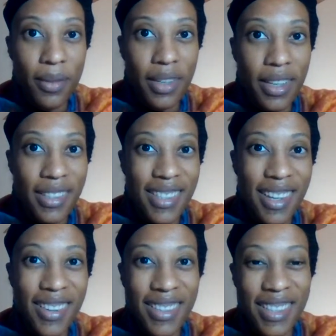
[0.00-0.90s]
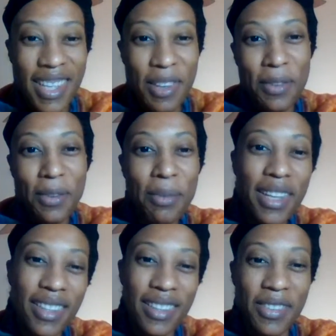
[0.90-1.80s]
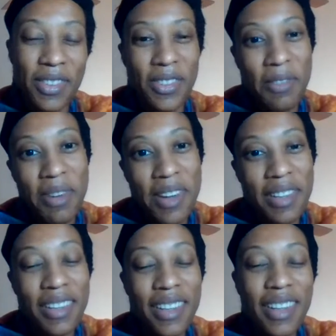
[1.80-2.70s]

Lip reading: I guess they call it the TV room and the living room, huh?